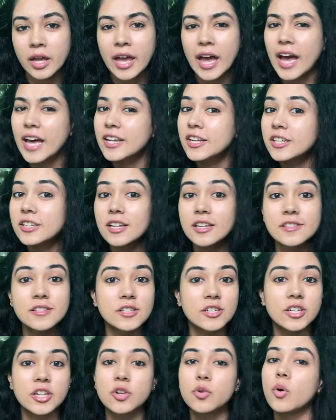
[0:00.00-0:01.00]
And it doesn't
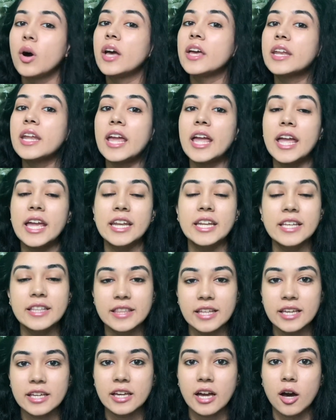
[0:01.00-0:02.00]
require
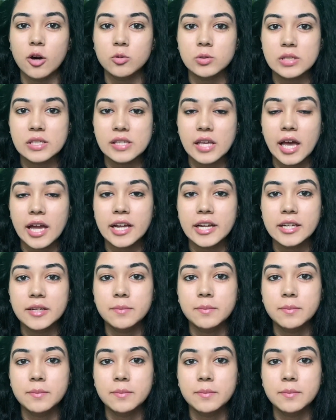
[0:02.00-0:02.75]
anything outside